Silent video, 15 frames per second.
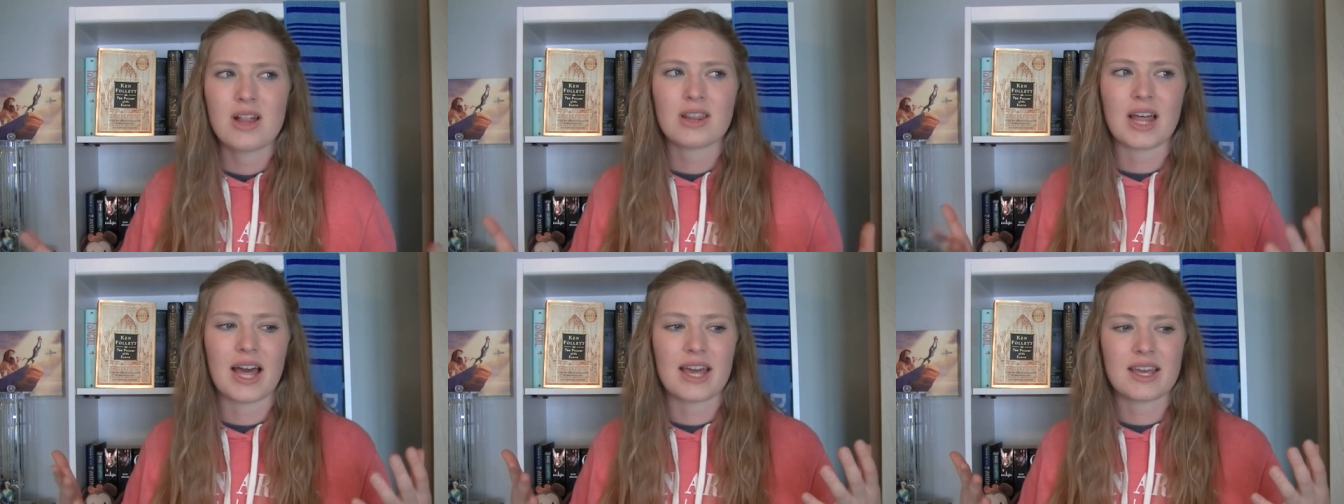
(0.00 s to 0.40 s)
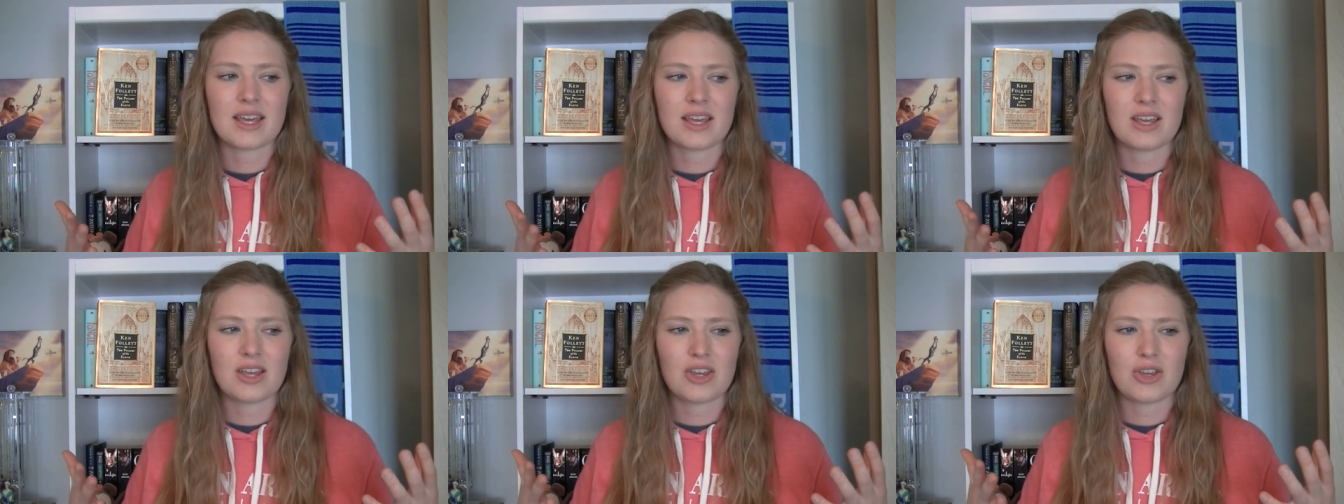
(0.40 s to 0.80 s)

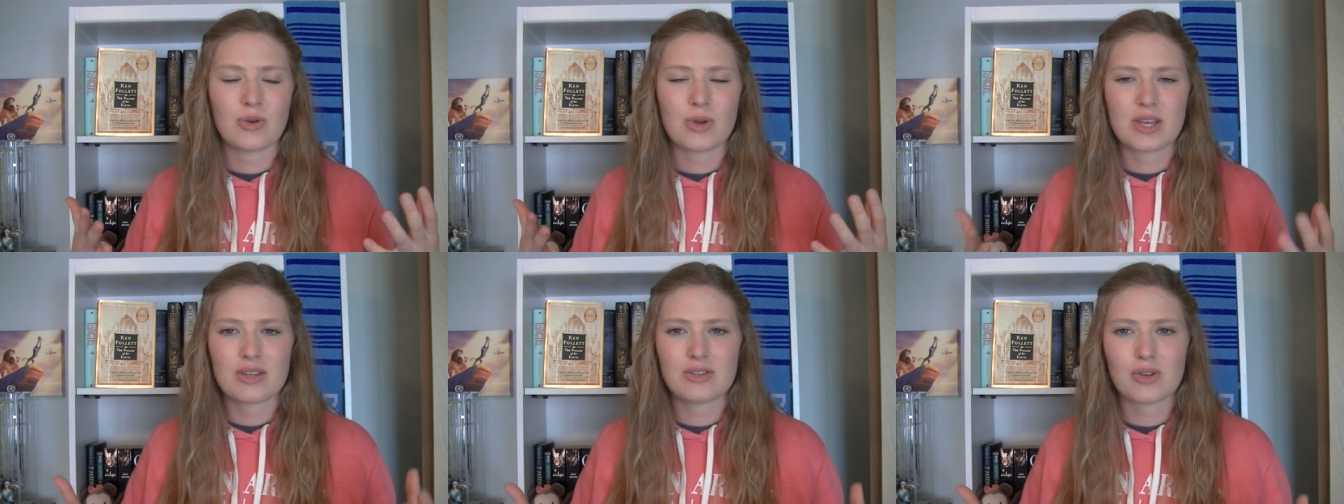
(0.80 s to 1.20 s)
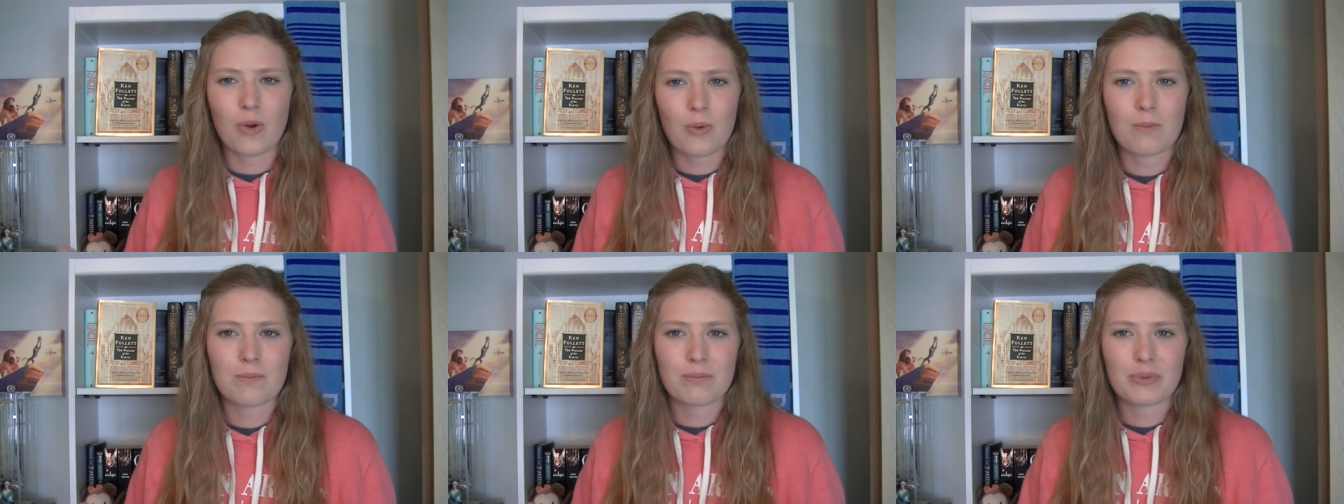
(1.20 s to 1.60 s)
Like, you
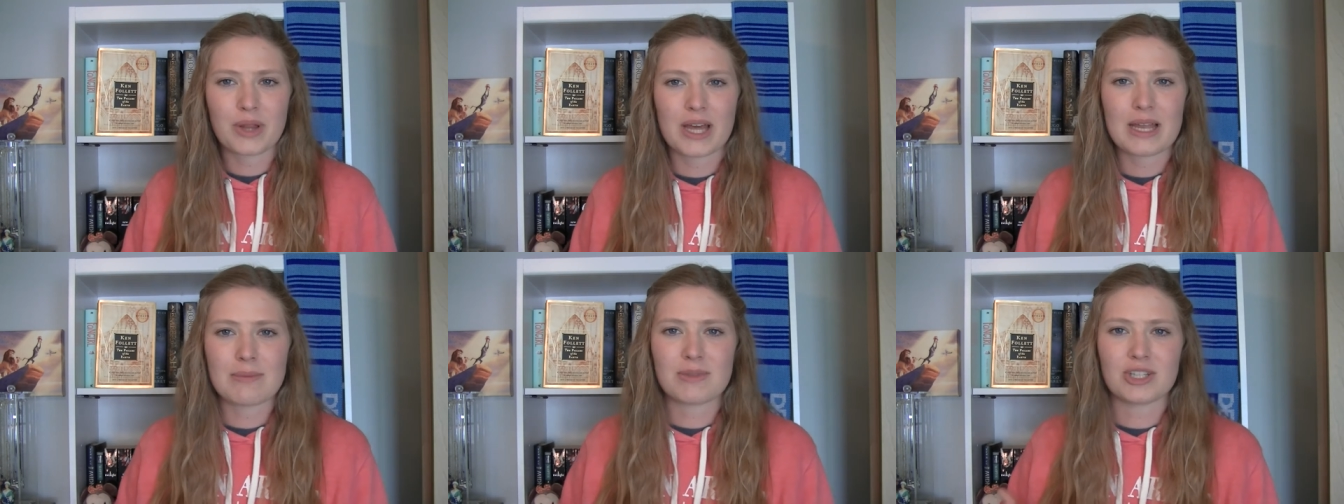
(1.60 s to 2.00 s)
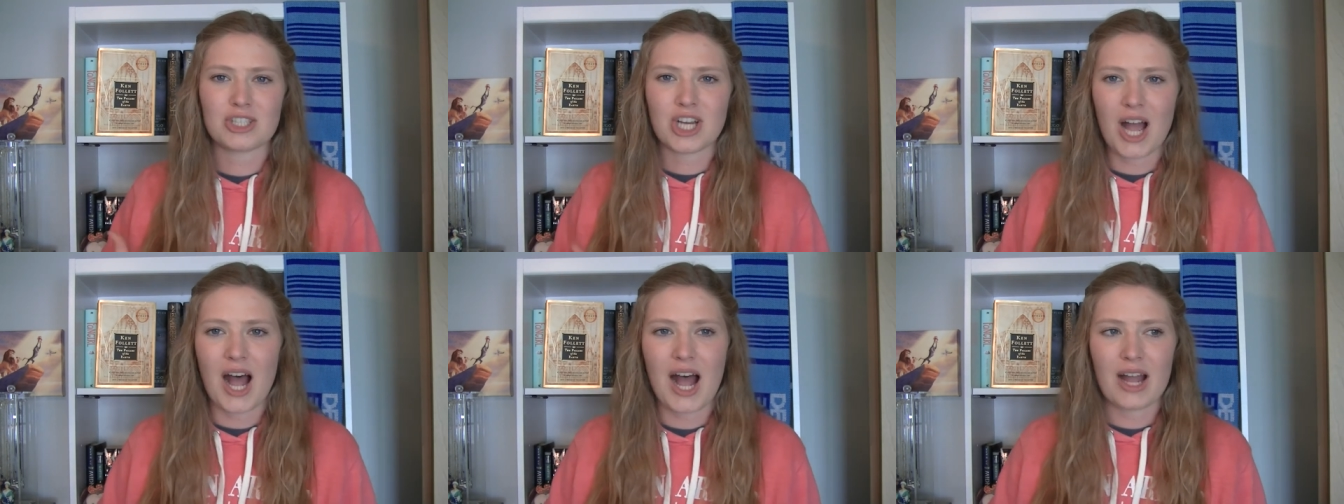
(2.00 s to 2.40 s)
don't blame the
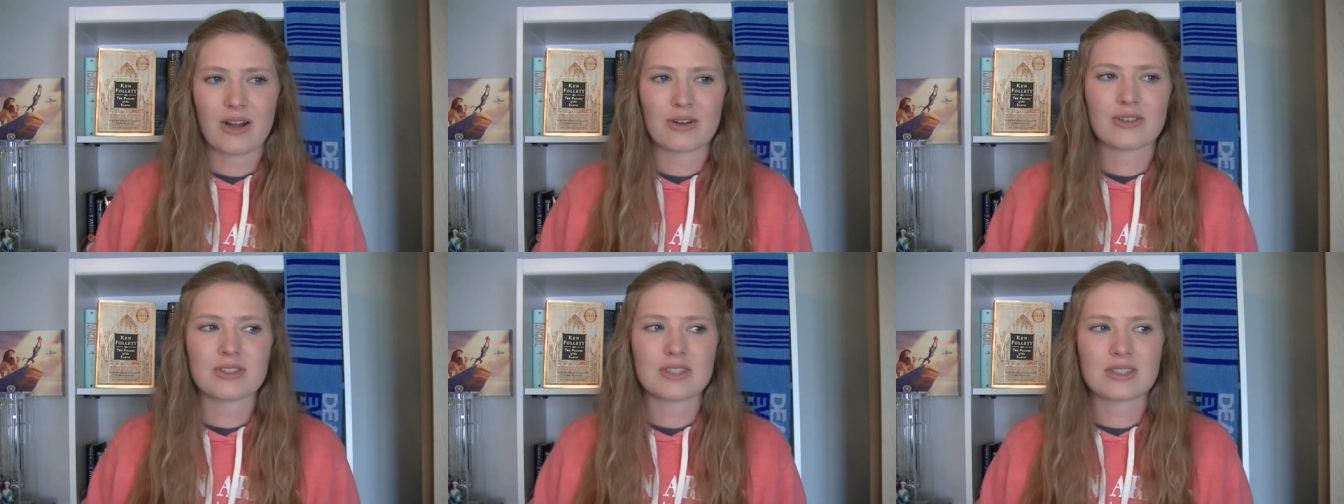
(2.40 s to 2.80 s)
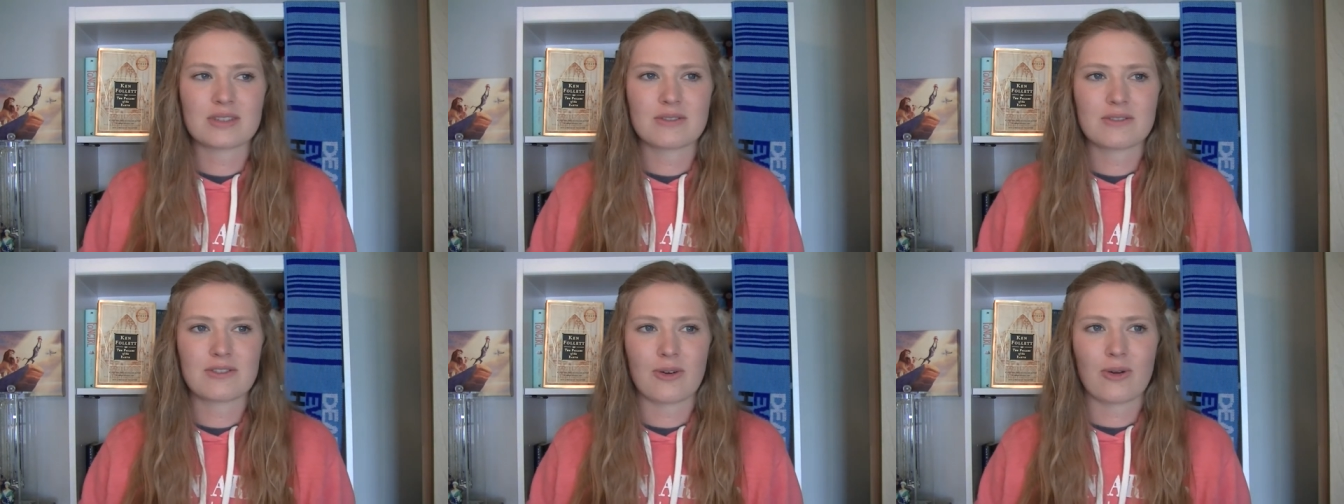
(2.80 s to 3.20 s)
child
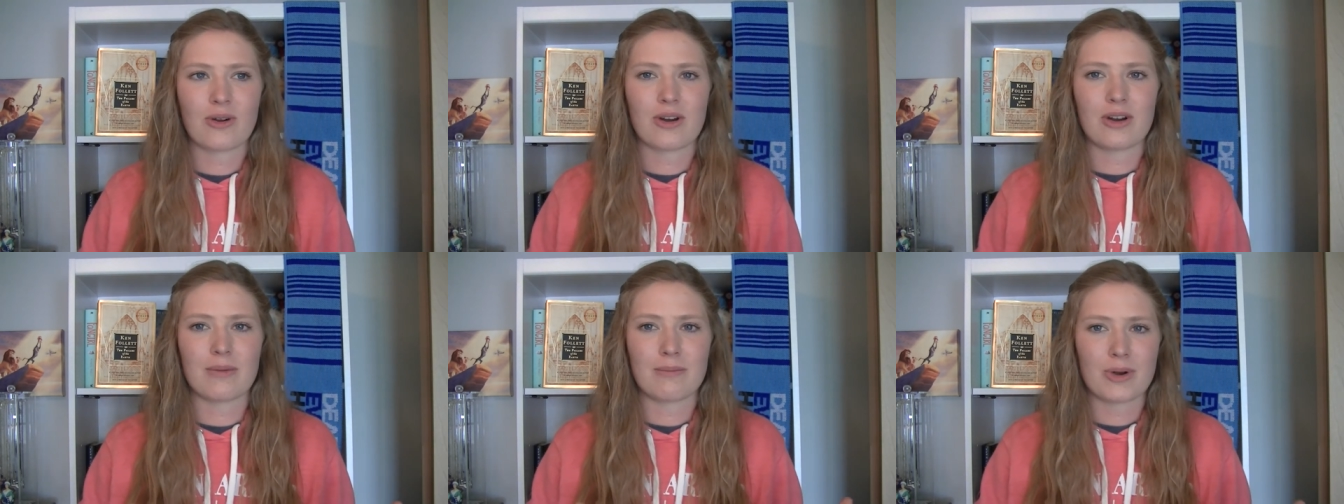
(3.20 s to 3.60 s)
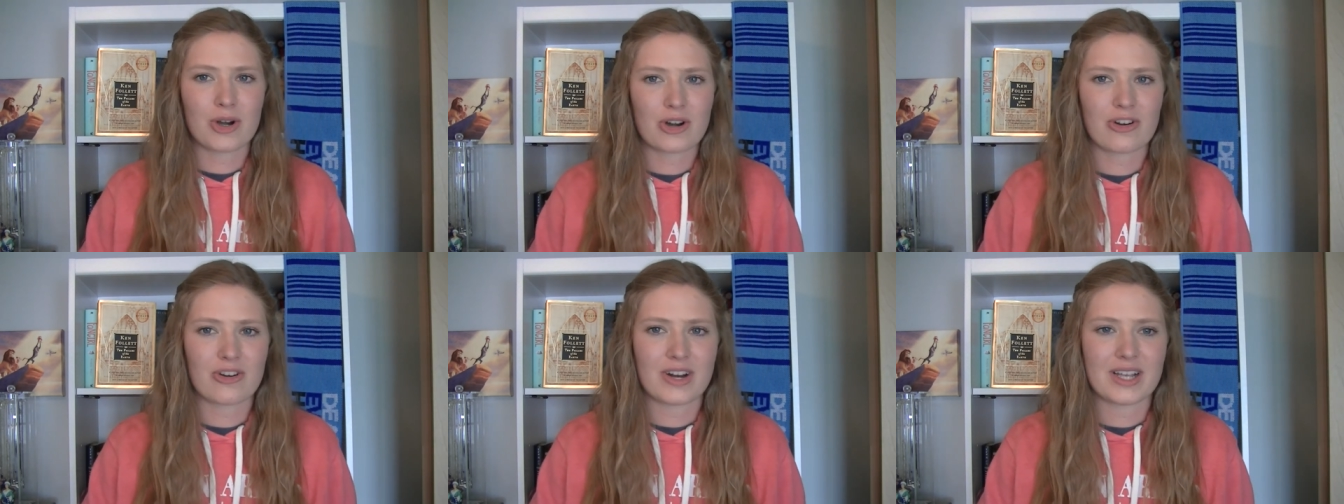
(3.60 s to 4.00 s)
for
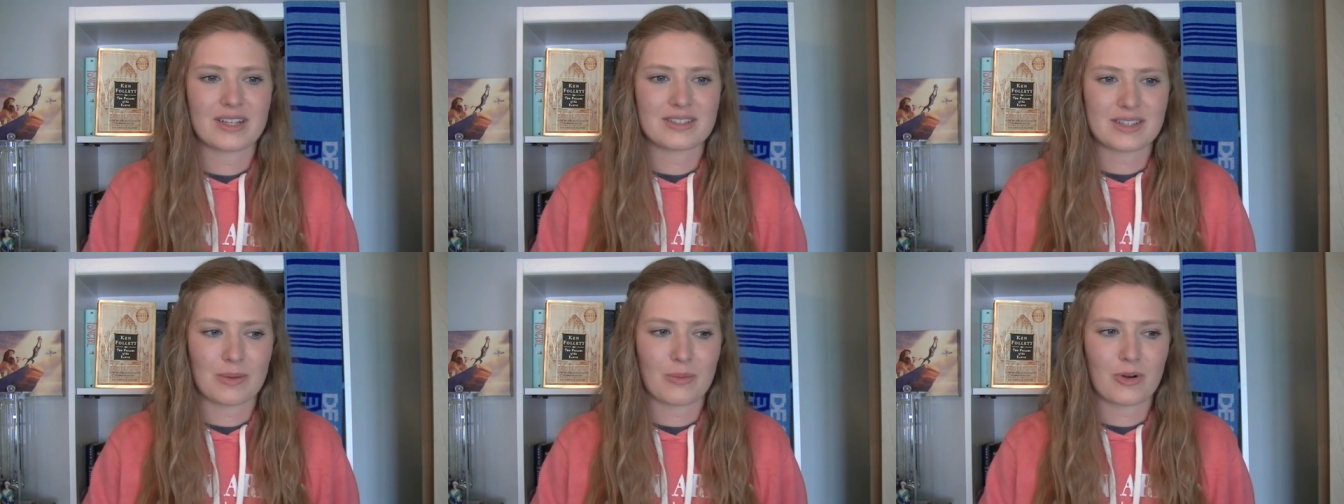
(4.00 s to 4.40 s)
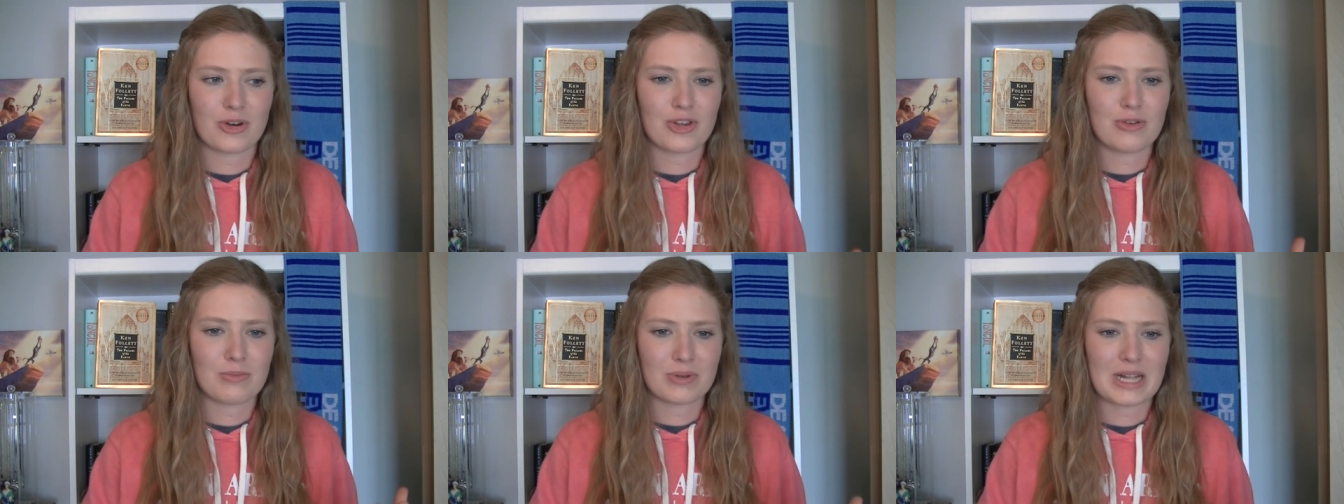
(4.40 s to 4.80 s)
murdering
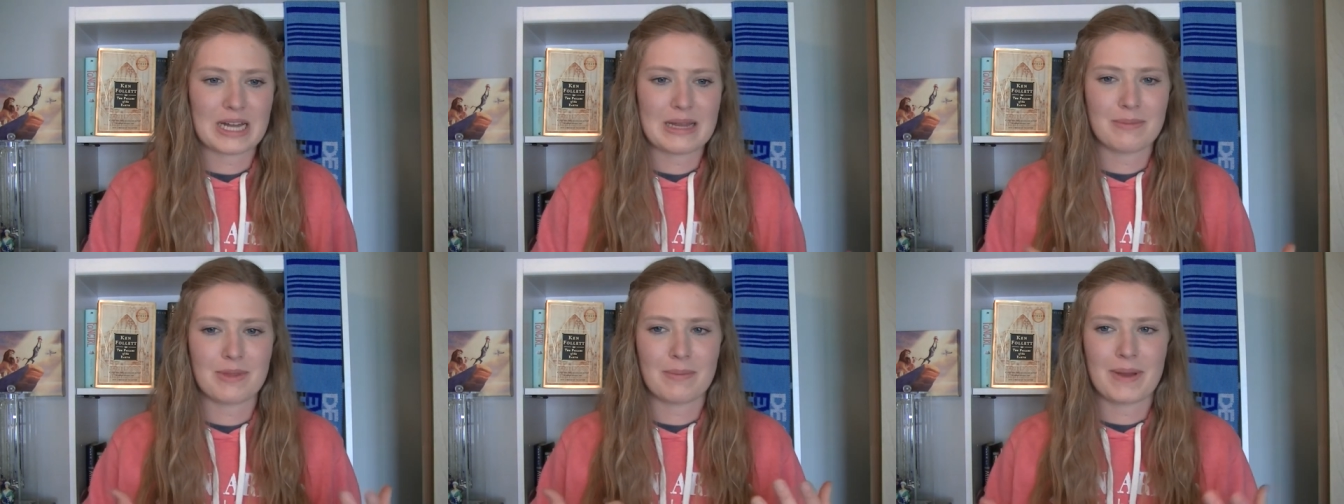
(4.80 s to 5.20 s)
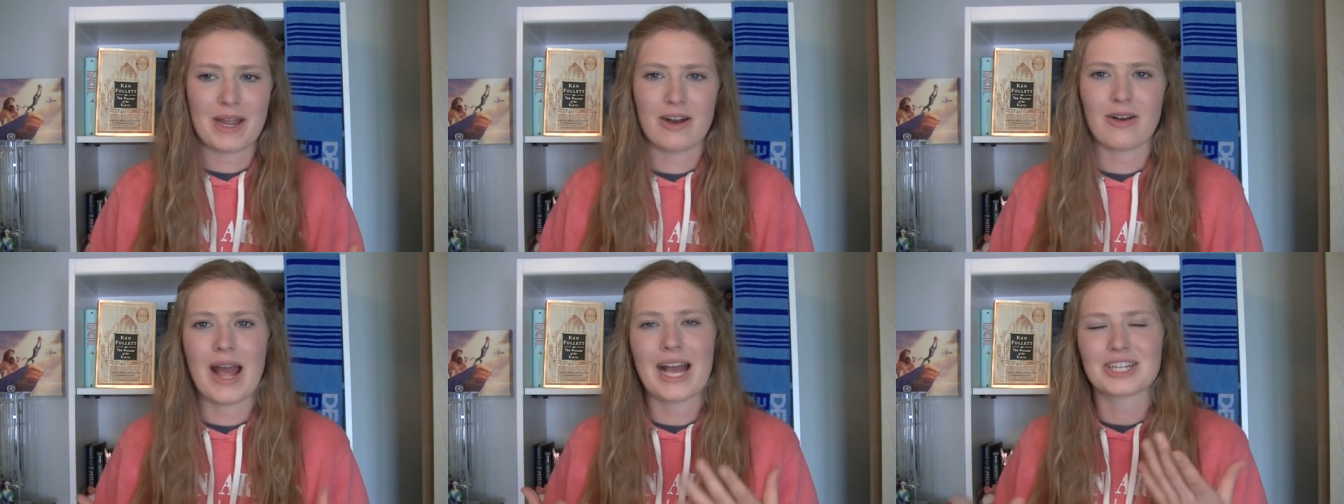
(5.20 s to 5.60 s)
someone, you blame the parent.